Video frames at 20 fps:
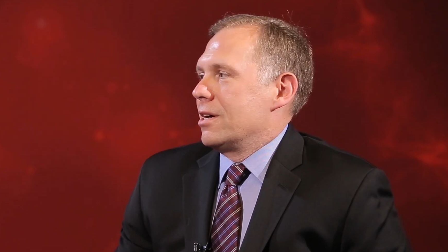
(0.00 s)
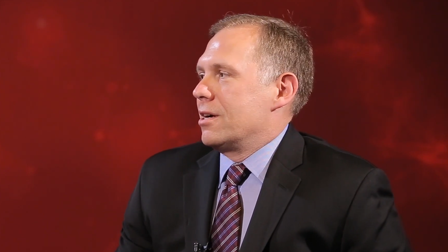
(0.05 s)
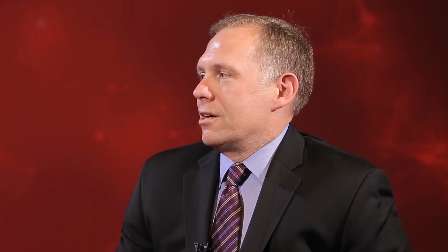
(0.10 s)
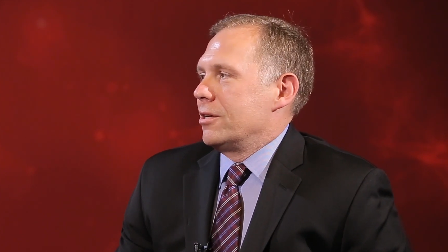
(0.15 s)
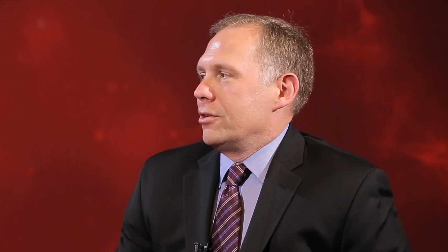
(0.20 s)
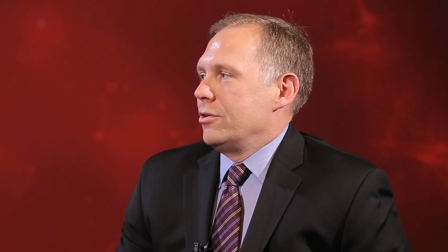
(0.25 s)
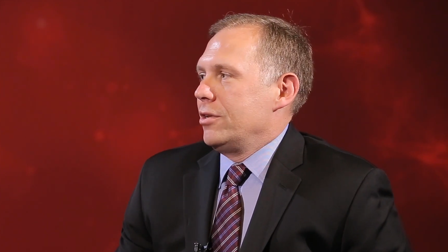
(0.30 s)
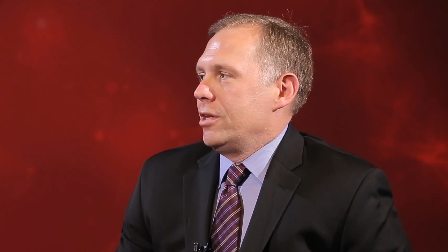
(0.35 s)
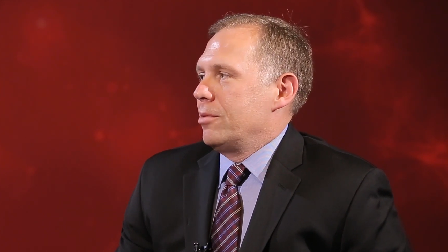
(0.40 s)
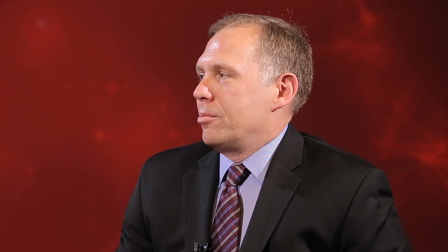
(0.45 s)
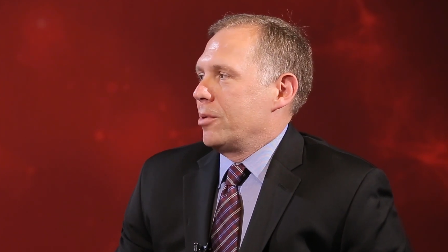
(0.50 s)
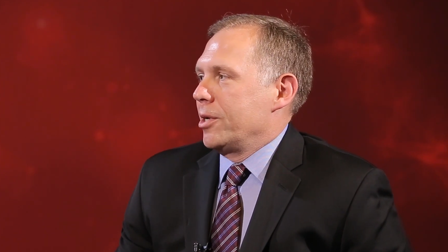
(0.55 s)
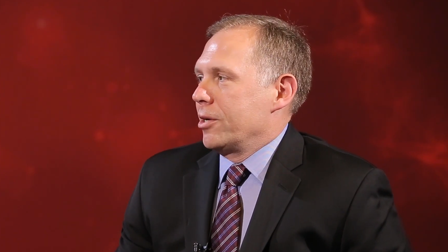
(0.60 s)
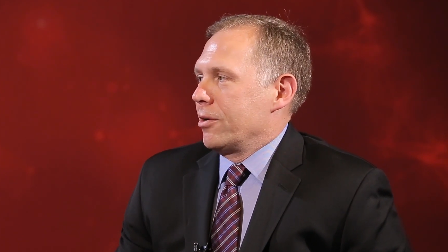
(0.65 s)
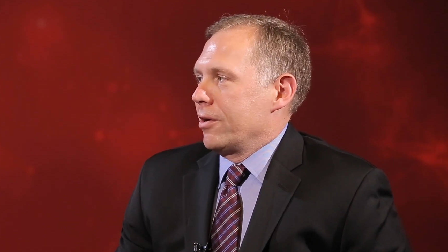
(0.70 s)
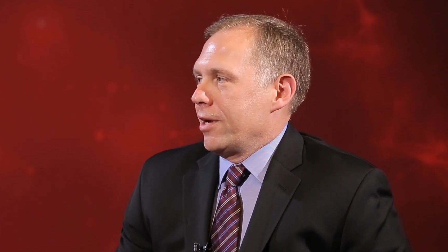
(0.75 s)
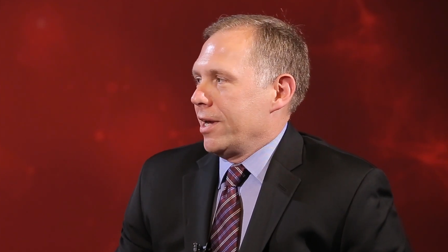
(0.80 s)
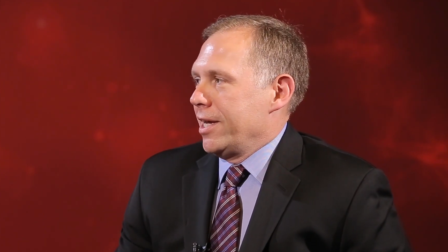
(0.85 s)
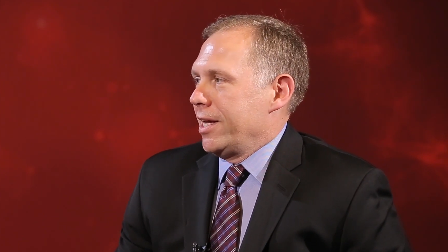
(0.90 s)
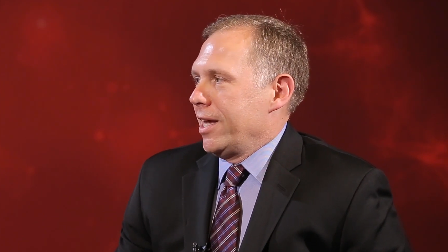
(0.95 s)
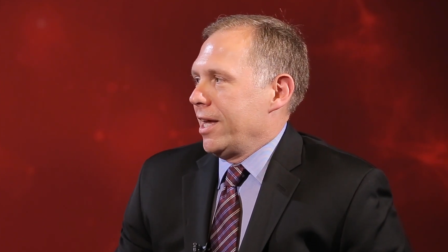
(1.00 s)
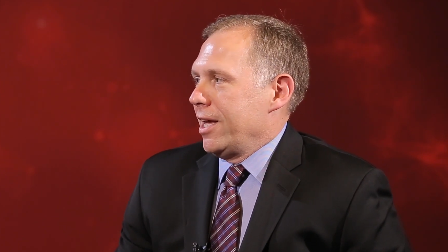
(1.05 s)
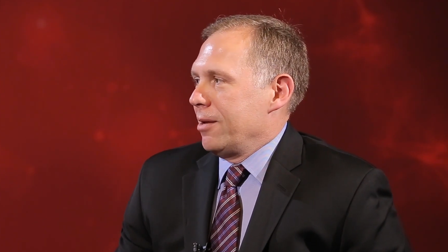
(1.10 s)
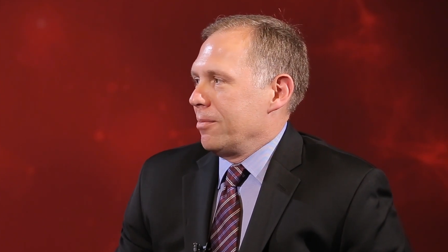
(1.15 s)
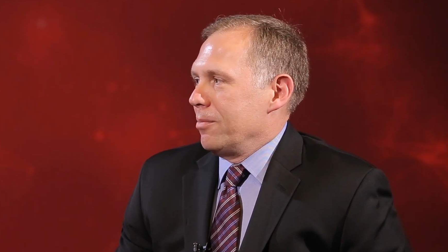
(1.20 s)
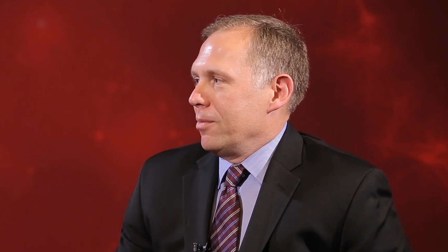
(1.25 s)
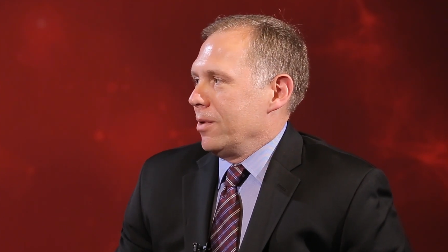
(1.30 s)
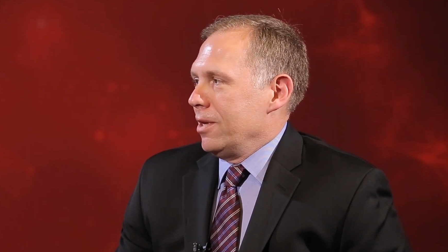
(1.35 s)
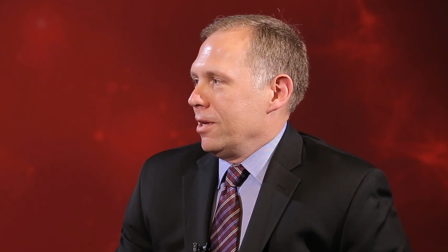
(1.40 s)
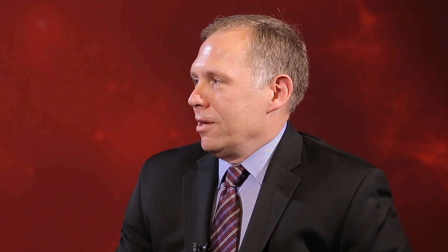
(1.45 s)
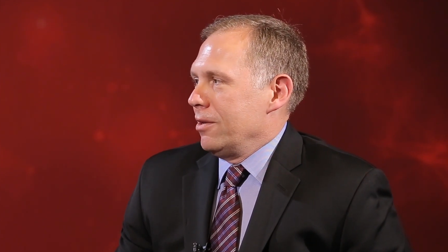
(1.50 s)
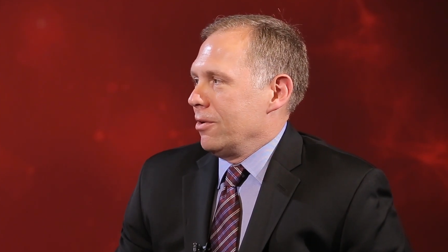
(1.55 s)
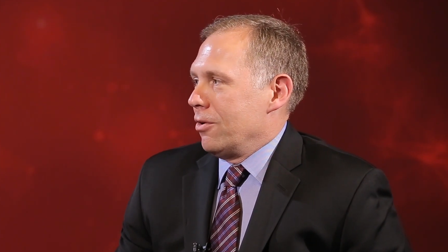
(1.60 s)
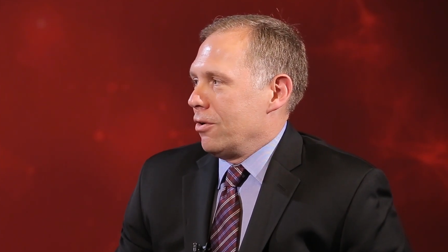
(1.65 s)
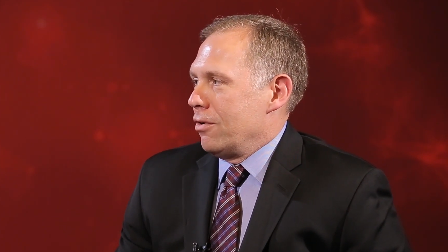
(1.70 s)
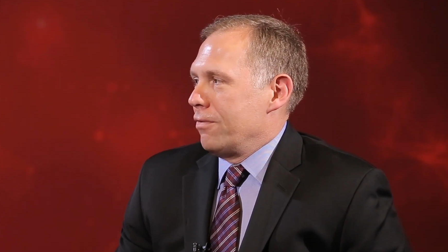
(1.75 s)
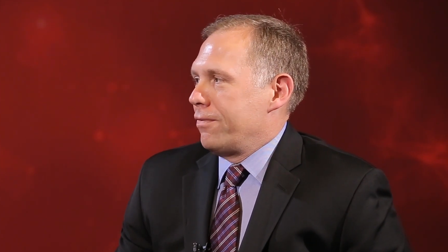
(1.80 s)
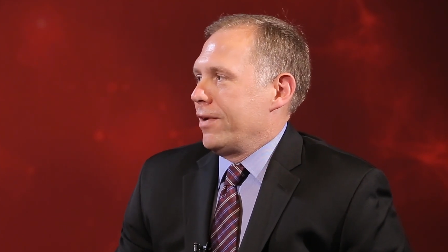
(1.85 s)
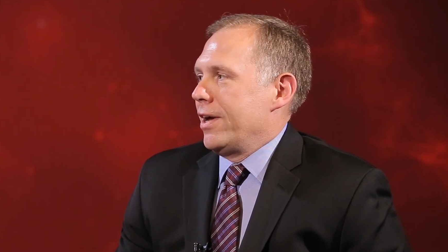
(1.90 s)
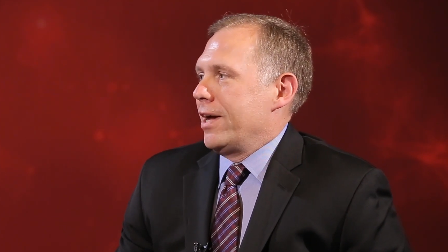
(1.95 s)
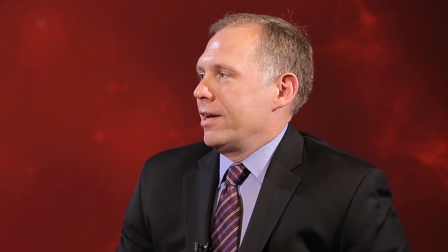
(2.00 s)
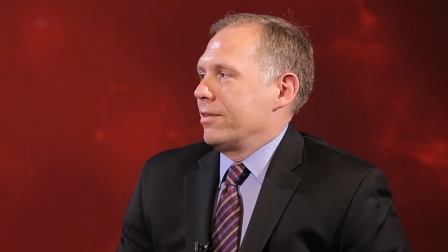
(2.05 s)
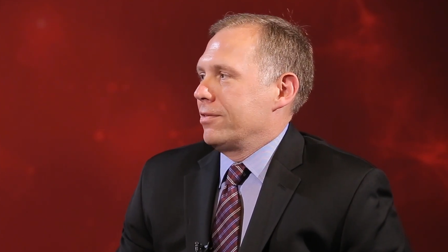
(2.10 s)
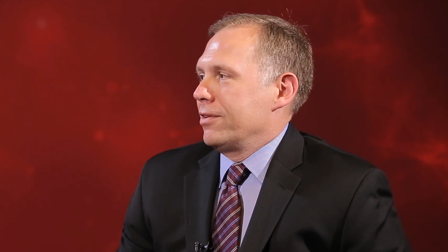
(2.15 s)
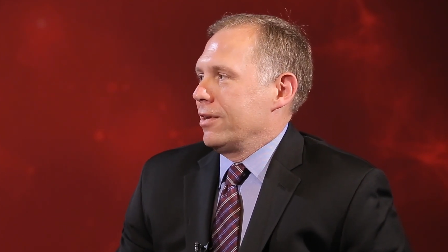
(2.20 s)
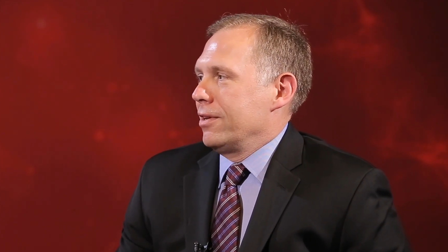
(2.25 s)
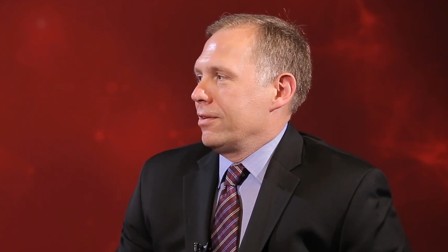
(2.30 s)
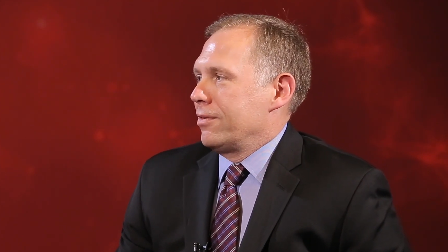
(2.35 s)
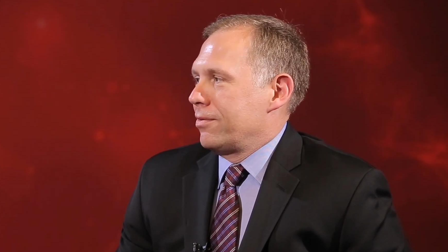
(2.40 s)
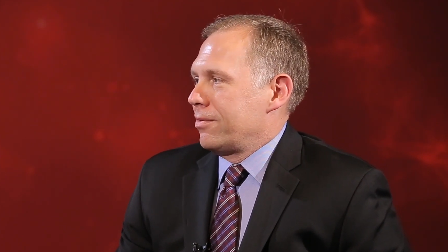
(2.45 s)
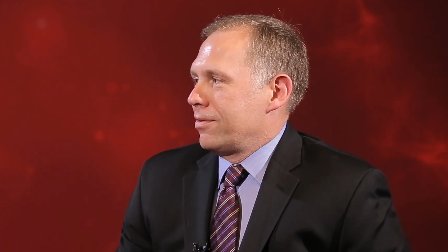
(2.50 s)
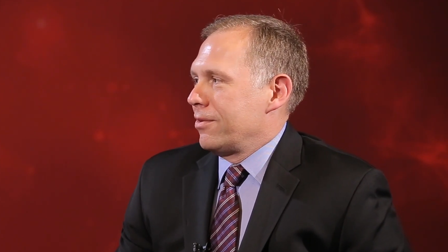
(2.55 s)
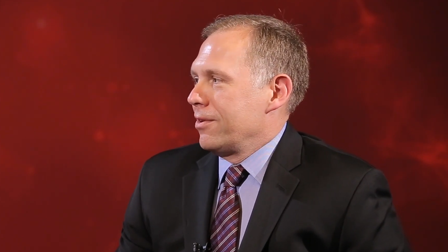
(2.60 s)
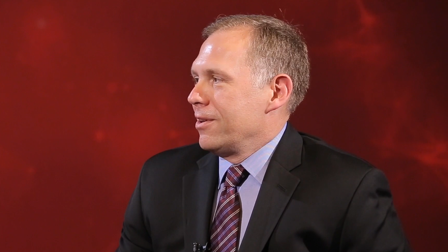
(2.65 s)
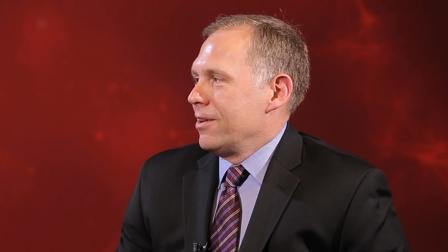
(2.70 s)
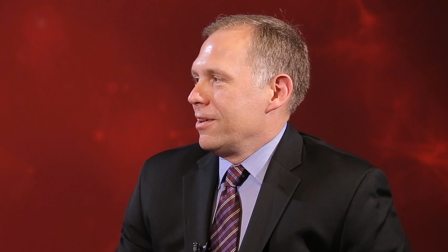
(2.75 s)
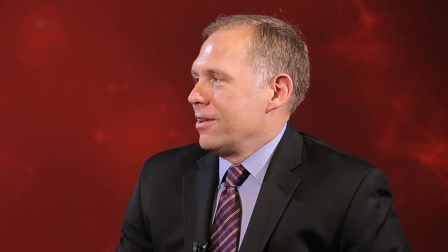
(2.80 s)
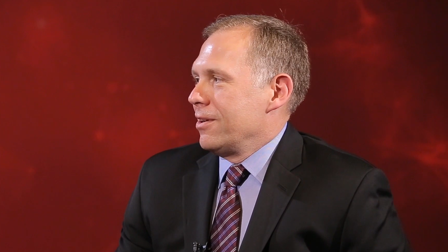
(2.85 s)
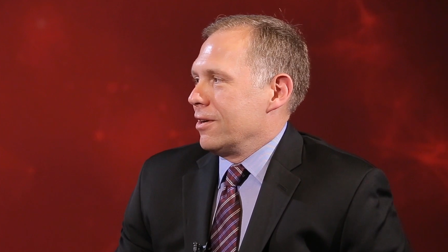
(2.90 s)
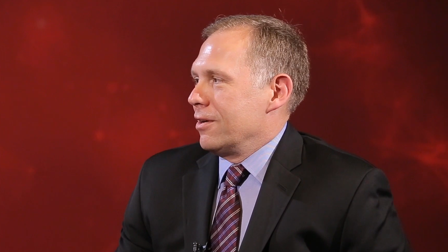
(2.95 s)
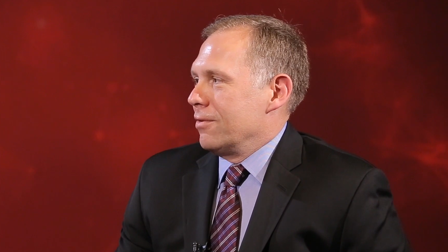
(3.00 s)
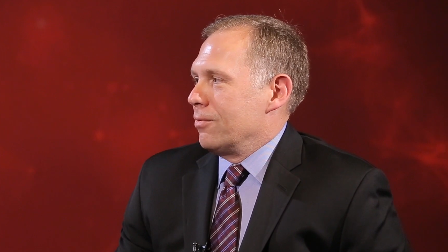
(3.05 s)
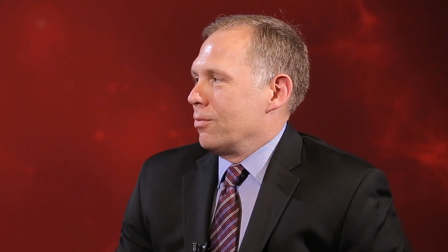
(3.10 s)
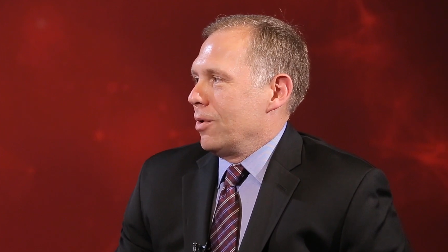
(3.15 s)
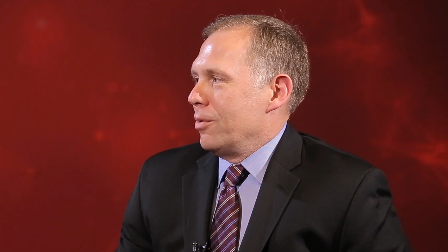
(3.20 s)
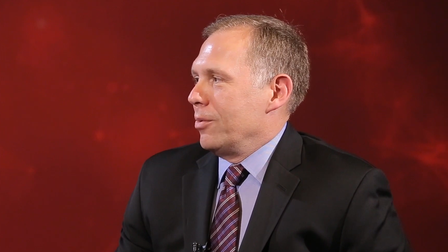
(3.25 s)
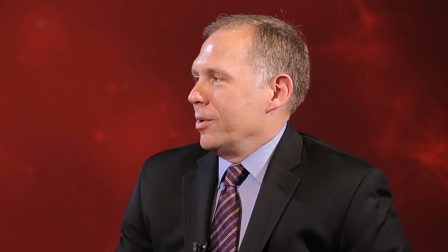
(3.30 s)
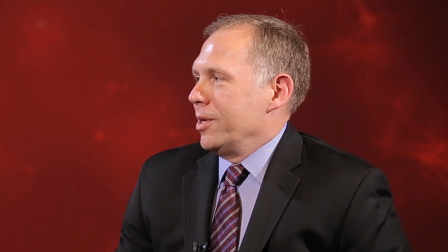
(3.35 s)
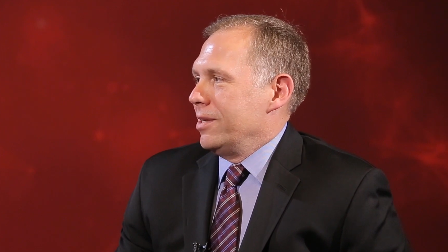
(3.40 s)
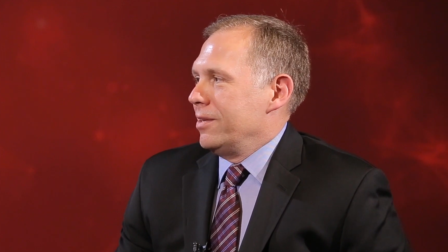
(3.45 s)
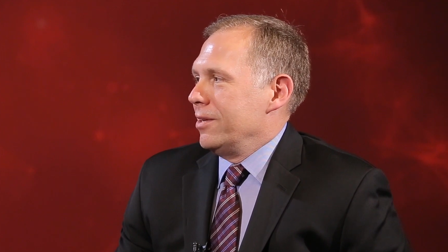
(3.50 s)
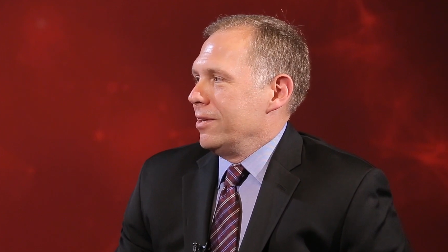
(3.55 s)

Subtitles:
you need to bring your A game in all facets of what we